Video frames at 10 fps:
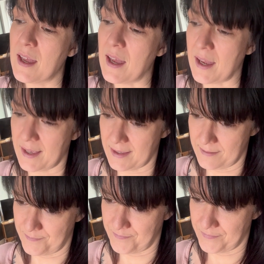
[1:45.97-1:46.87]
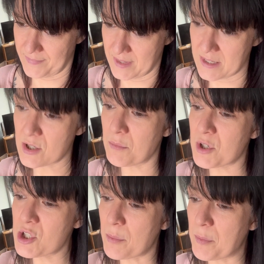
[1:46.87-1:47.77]
Hey. So I'm gonna
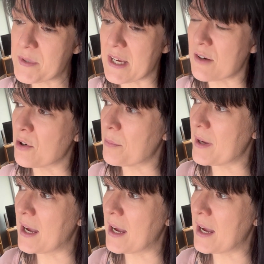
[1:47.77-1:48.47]
chop a potato up.